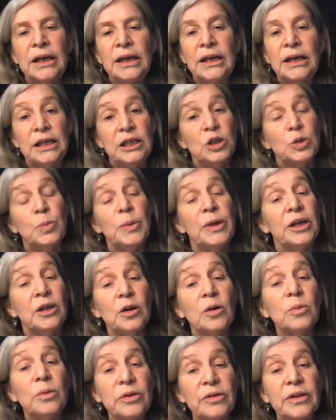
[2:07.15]
Each
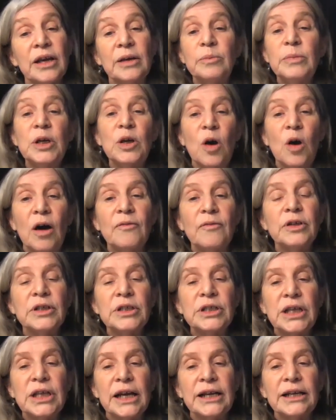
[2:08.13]
speaker will then be offered a
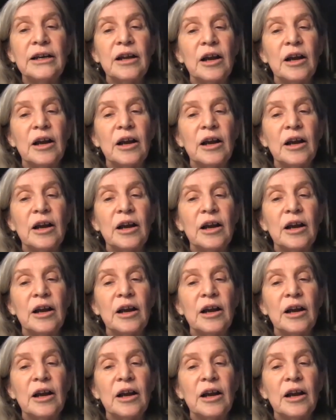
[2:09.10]
second